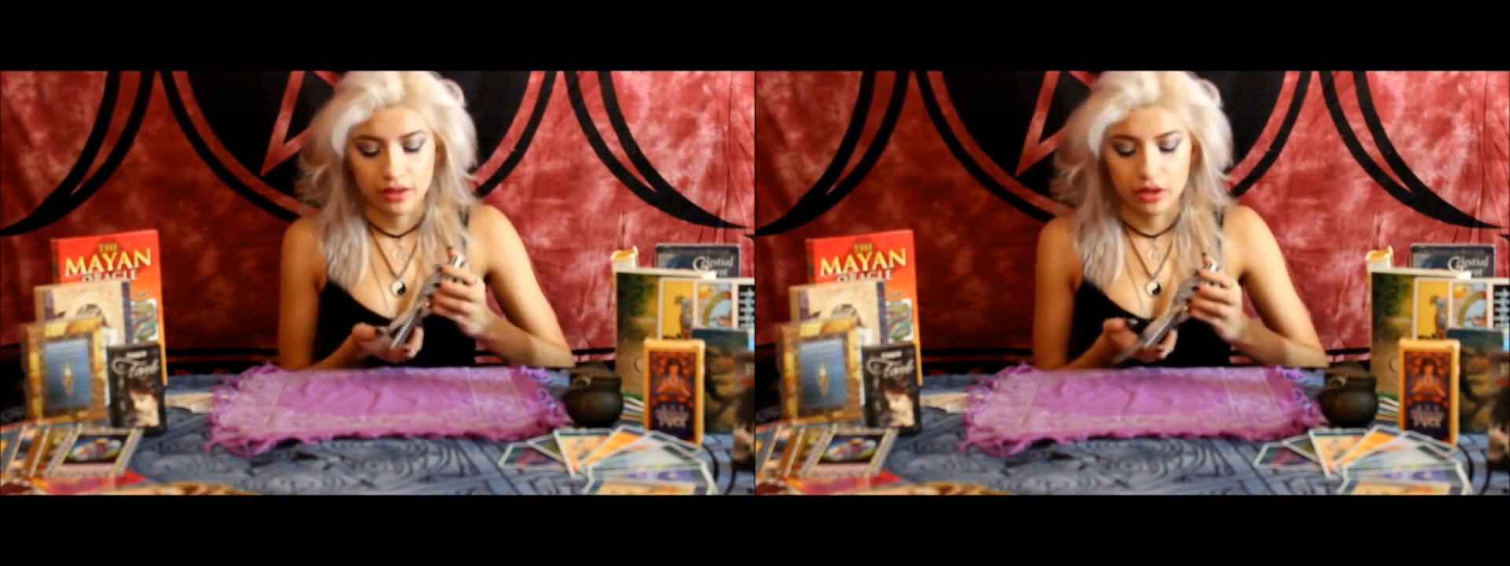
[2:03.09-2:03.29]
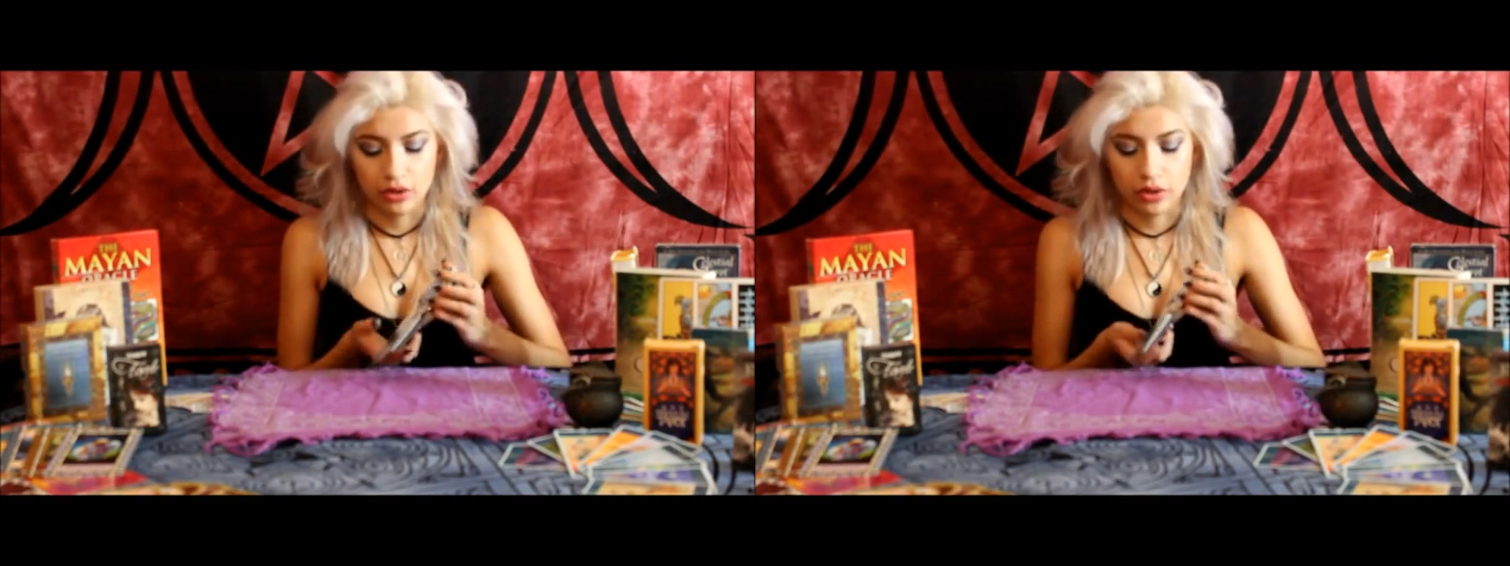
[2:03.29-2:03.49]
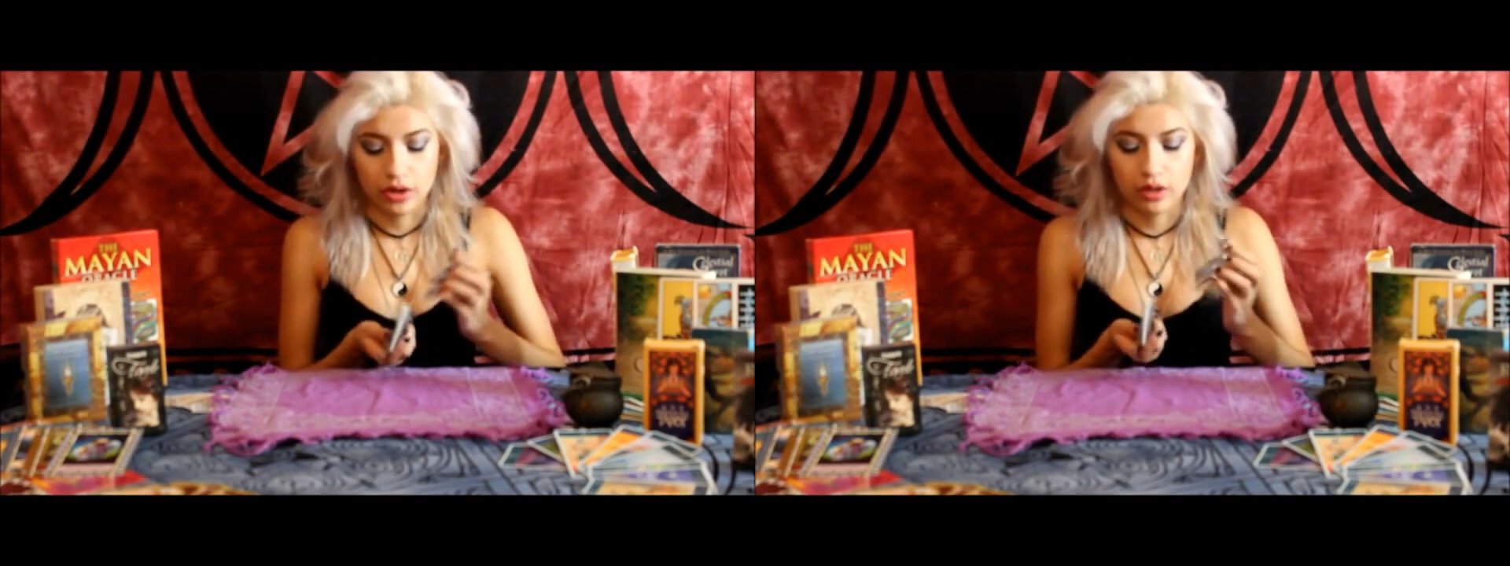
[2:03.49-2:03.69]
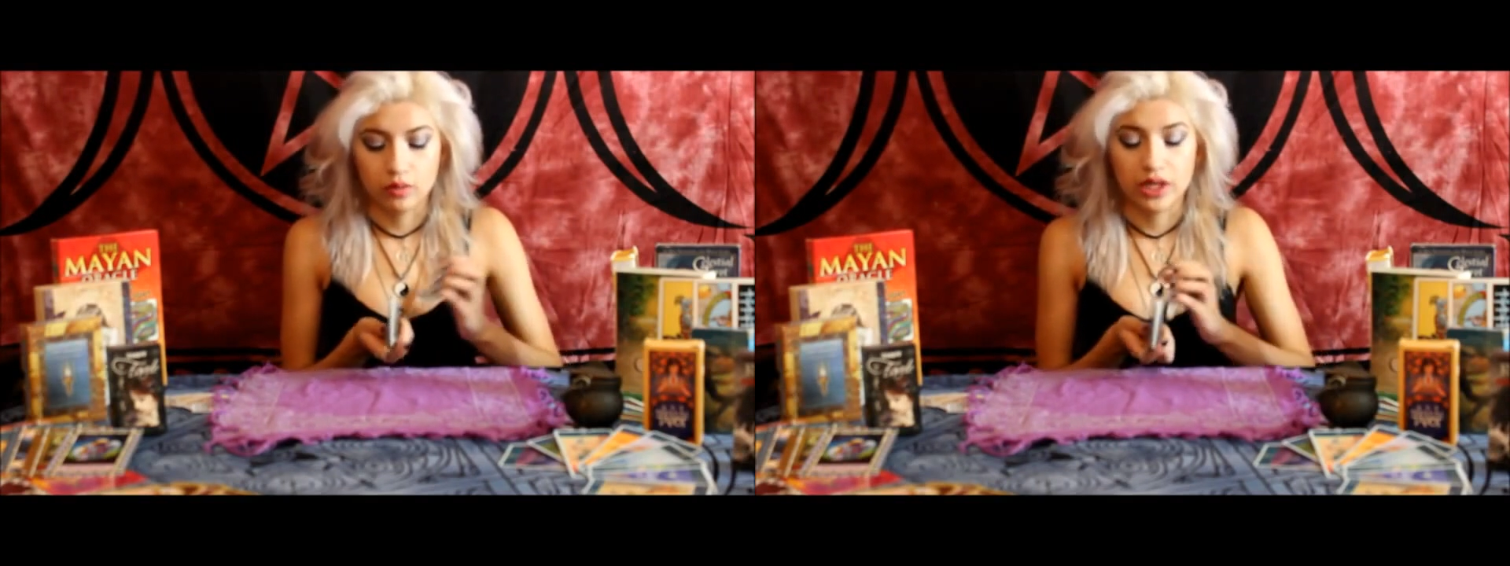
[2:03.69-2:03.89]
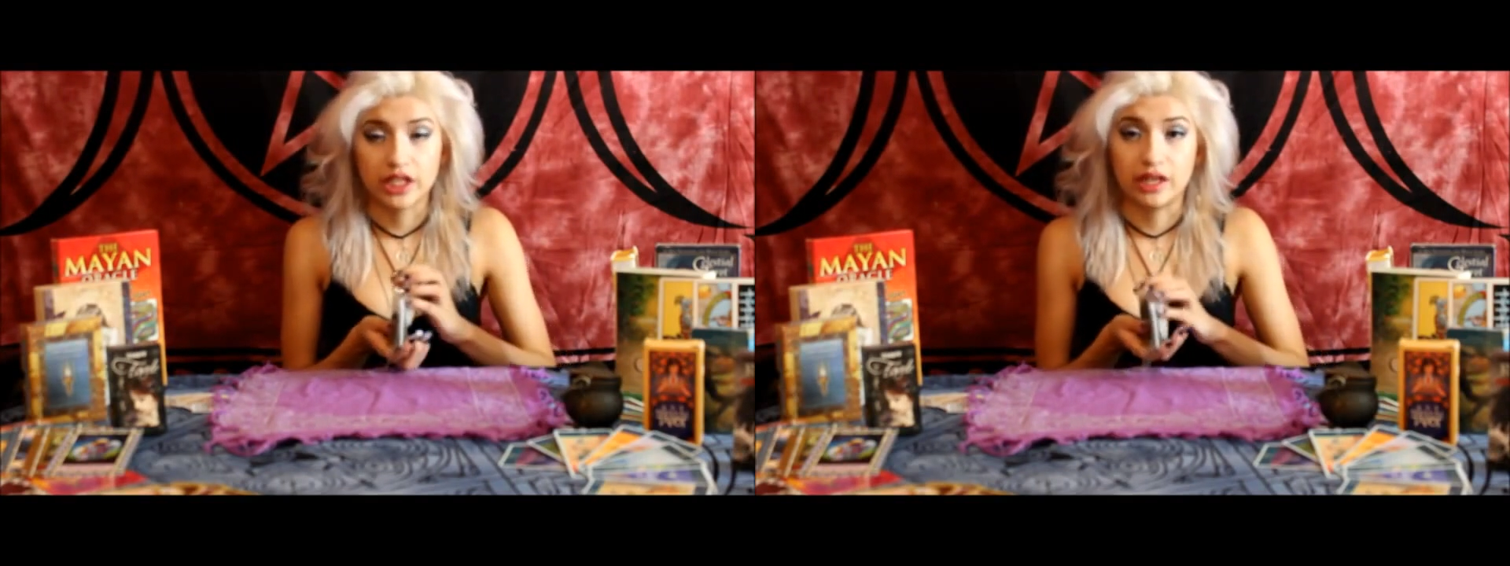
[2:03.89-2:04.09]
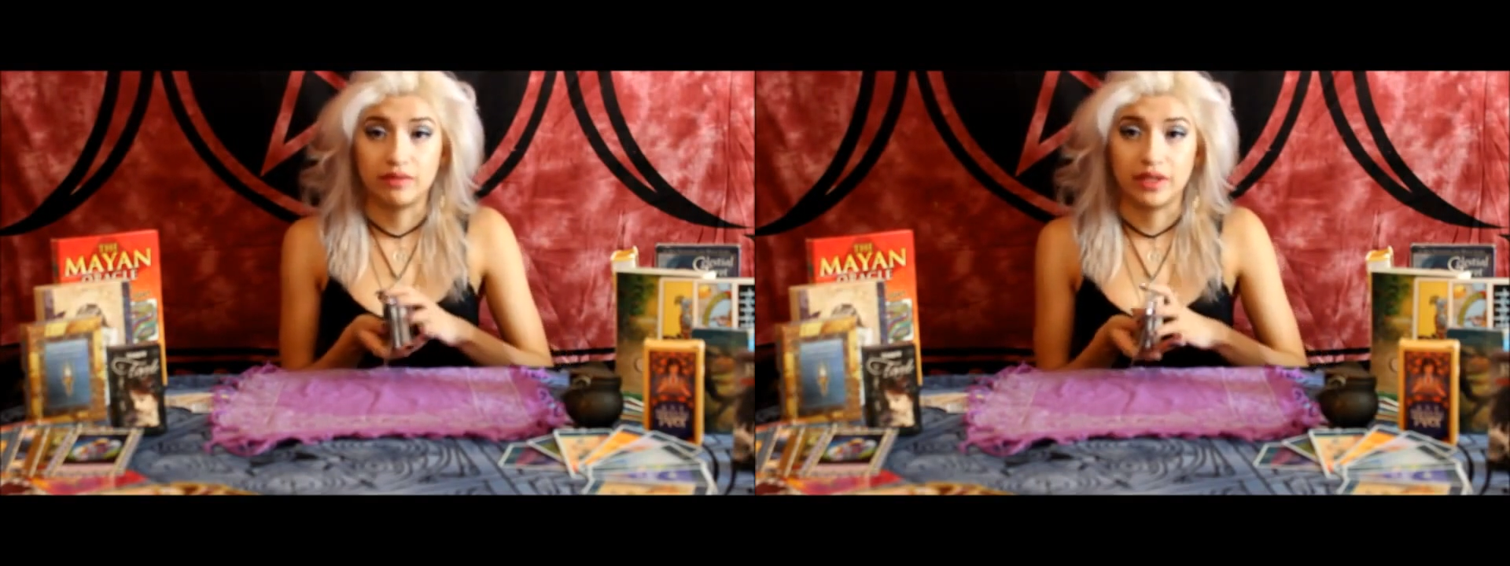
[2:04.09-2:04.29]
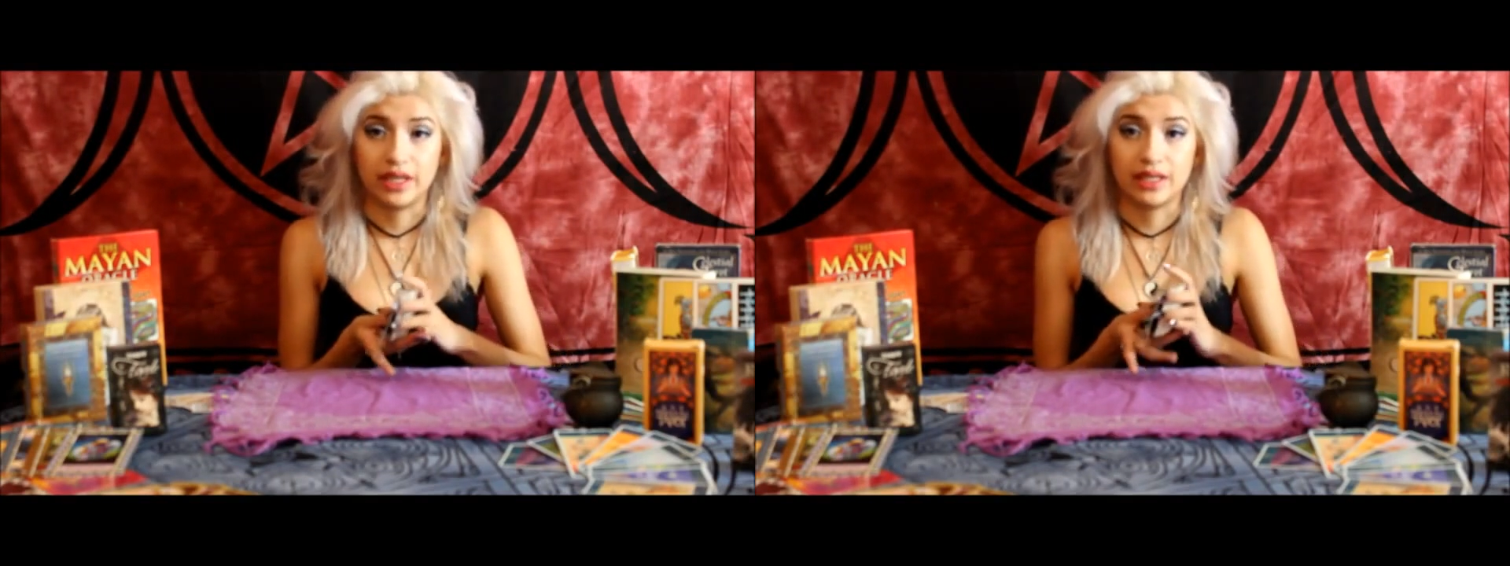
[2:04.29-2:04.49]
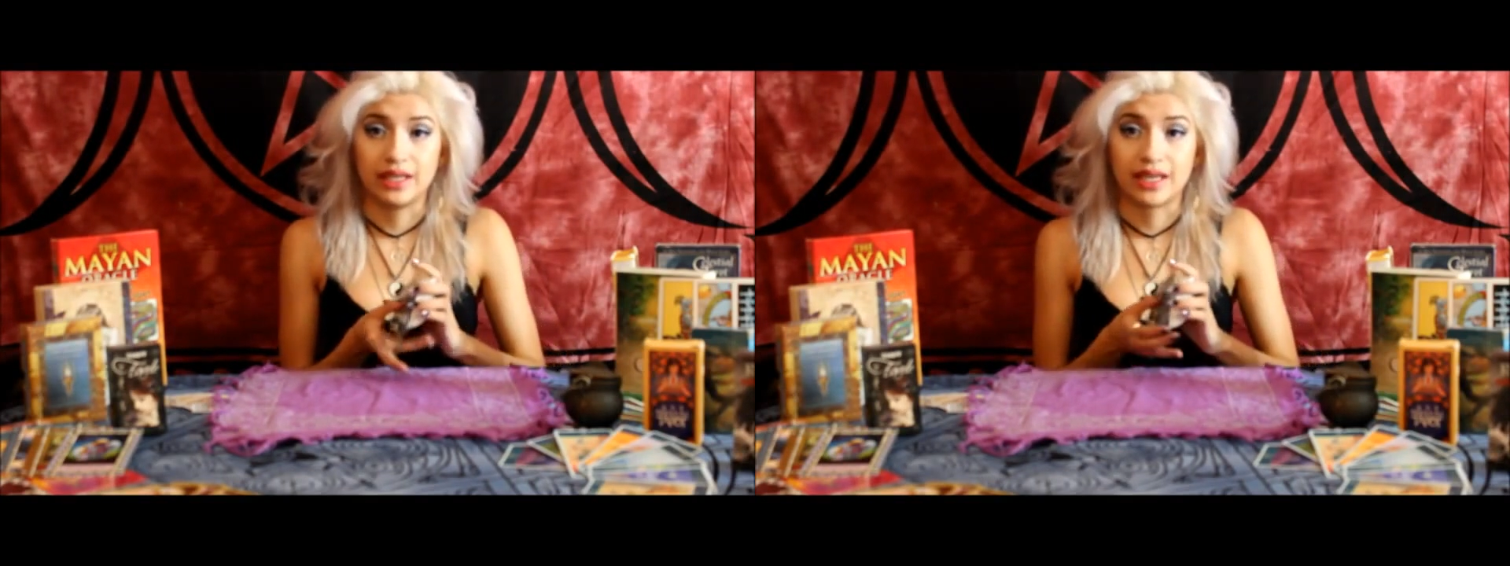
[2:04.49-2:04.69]
you're going to want to shuffle
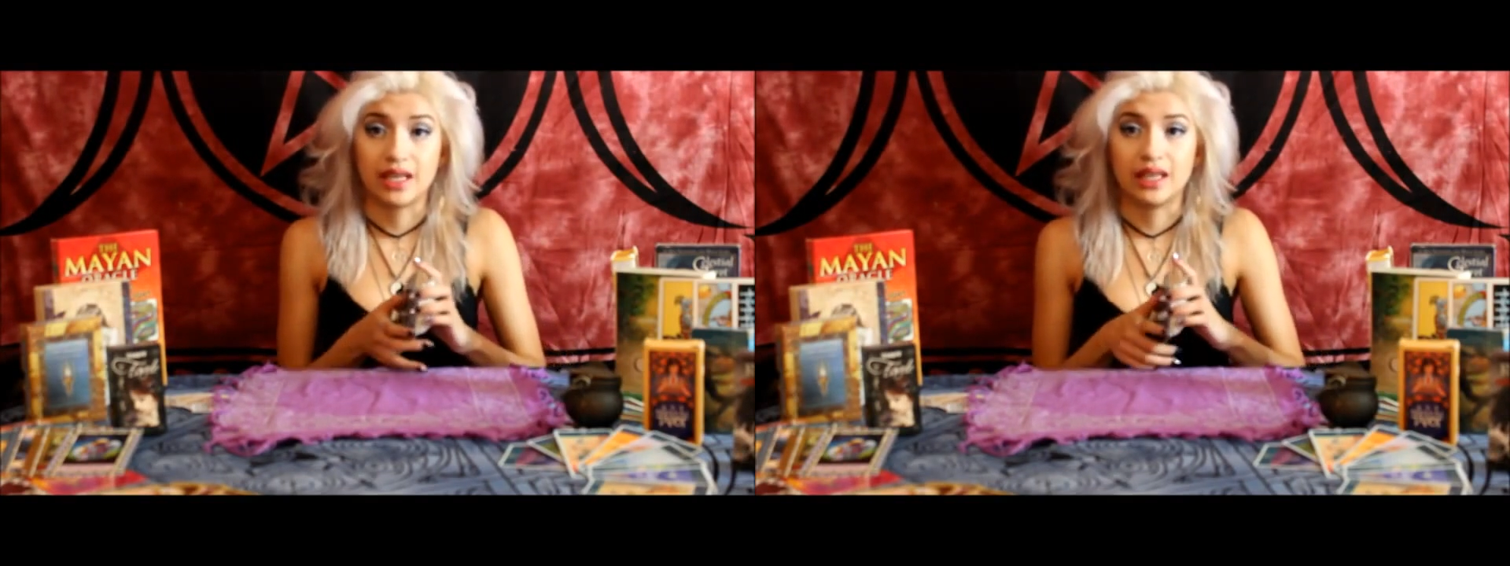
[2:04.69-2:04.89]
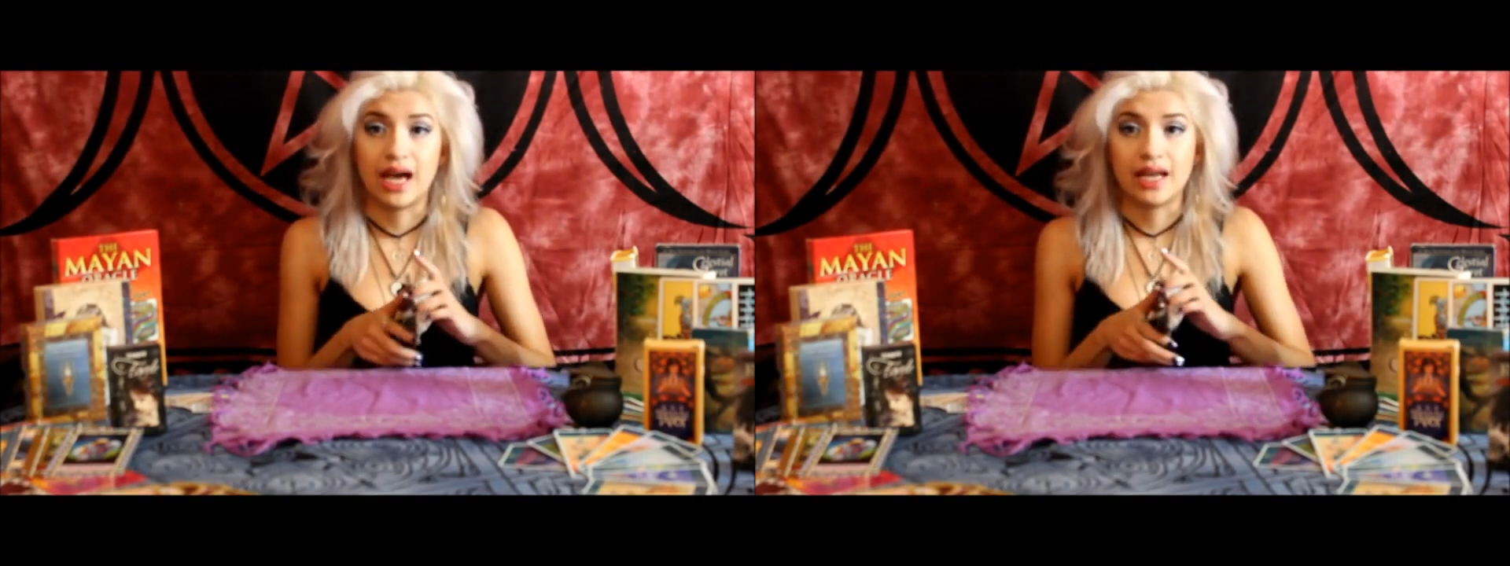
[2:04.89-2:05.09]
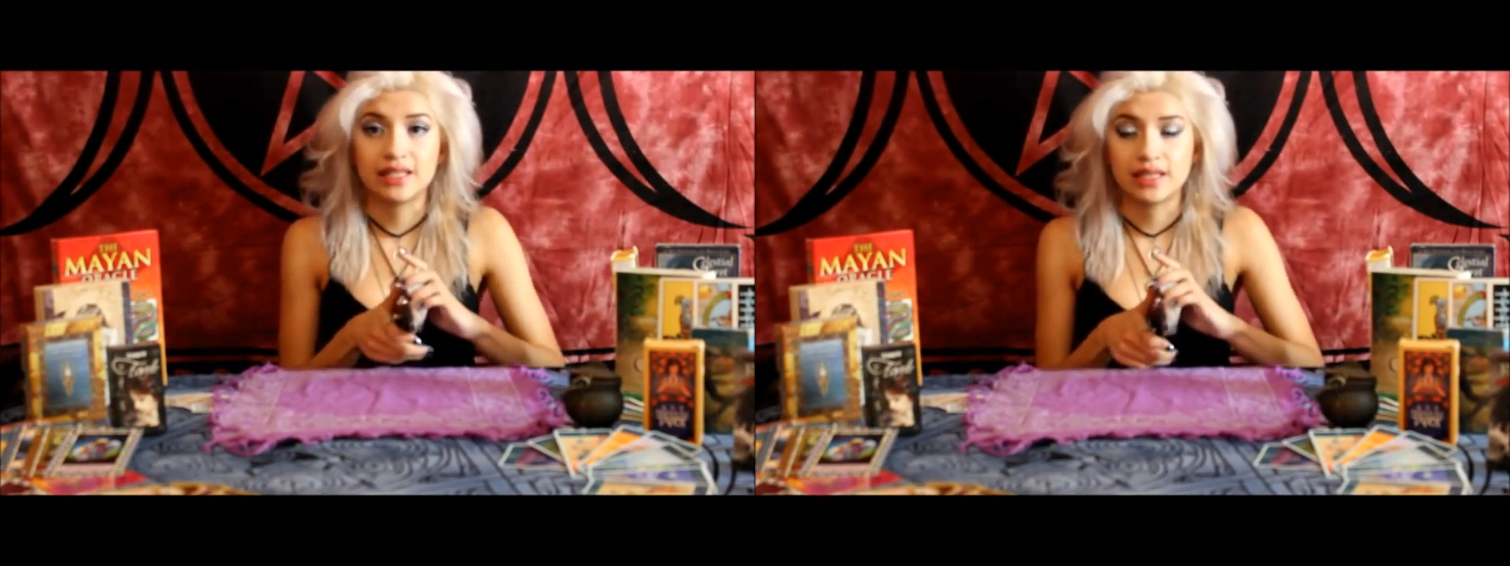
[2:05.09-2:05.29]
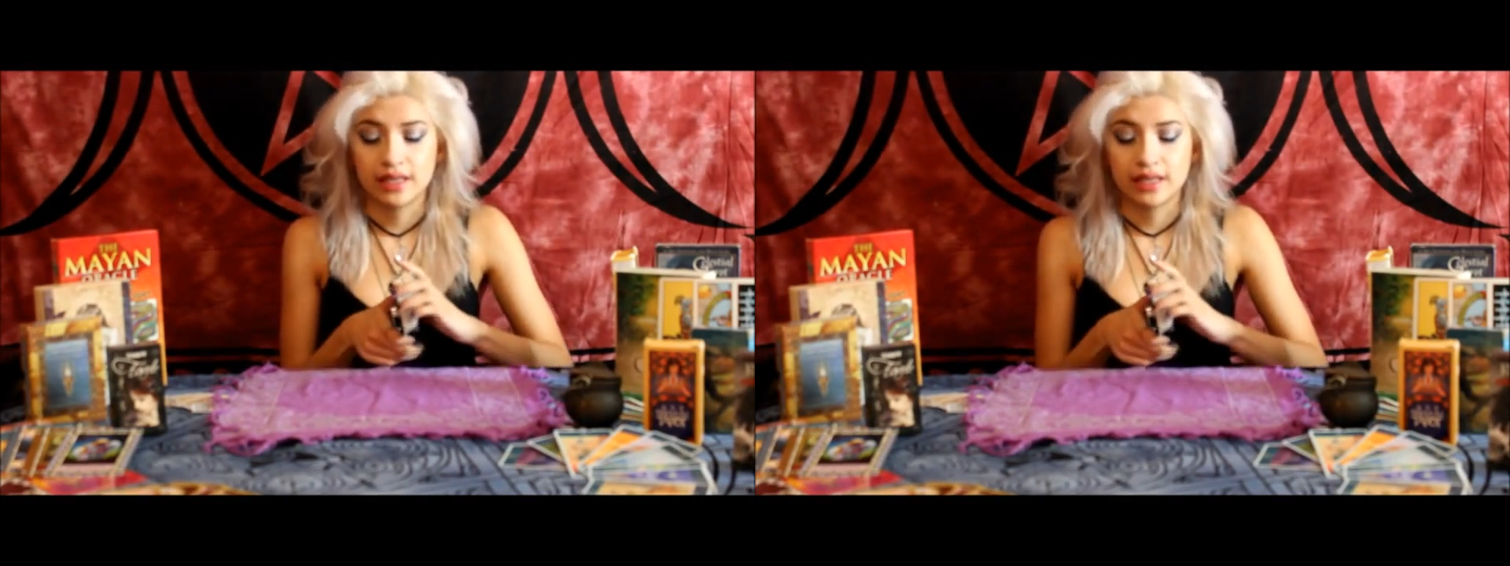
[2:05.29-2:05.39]
it a lot.